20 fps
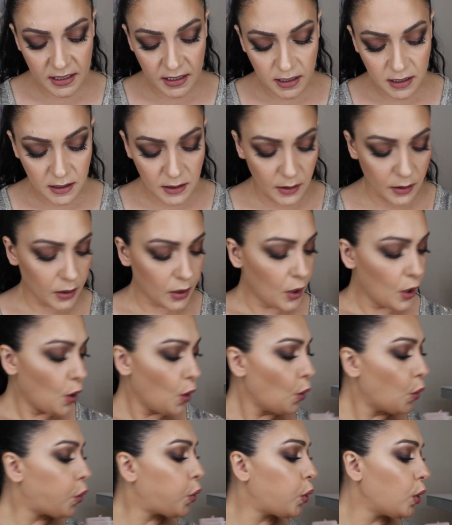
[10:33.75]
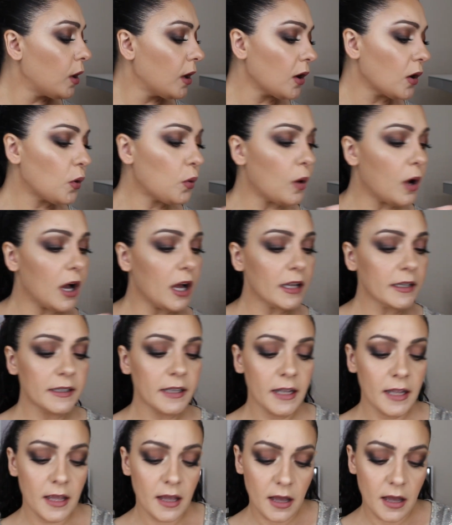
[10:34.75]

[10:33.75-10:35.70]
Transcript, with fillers: Uh, quad.